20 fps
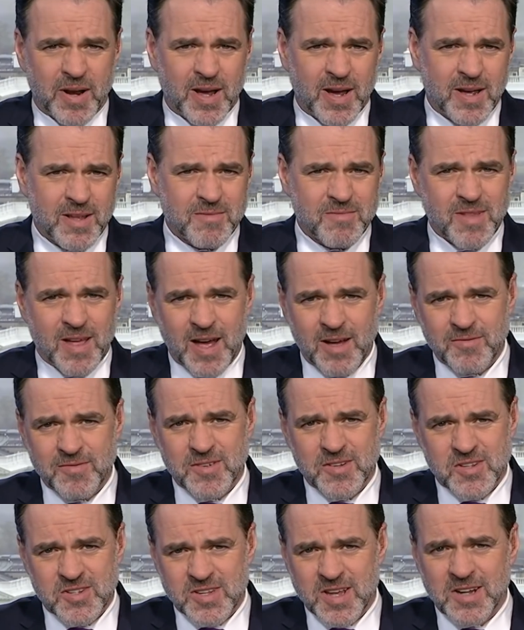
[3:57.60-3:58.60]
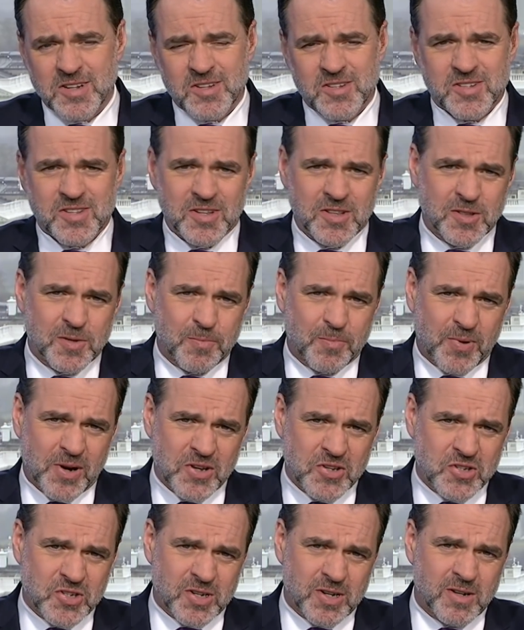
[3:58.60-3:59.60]
I have a sense that the
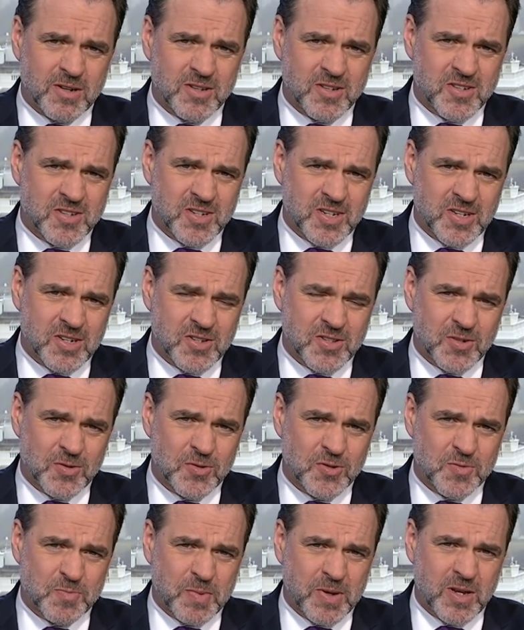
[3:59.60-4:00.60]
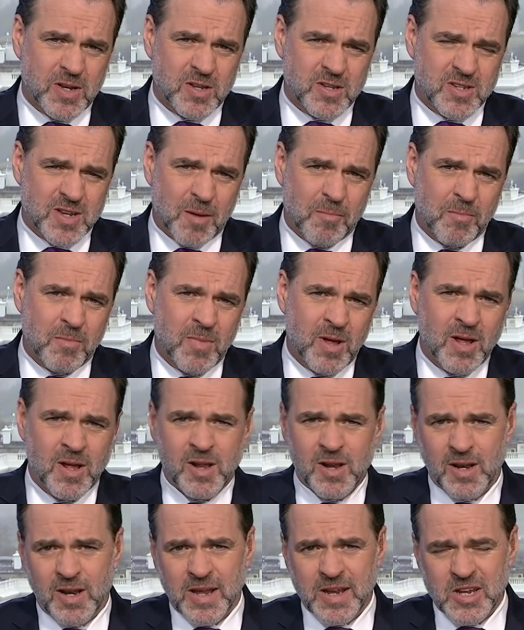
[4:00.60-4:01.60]
president sees there as being some
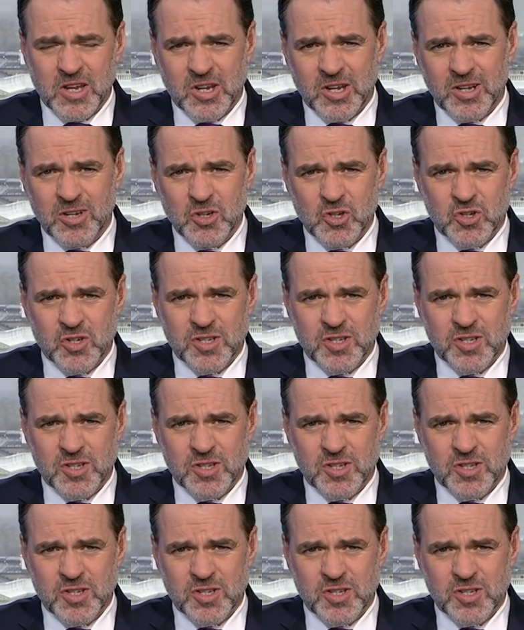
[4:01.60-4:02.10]
linkage.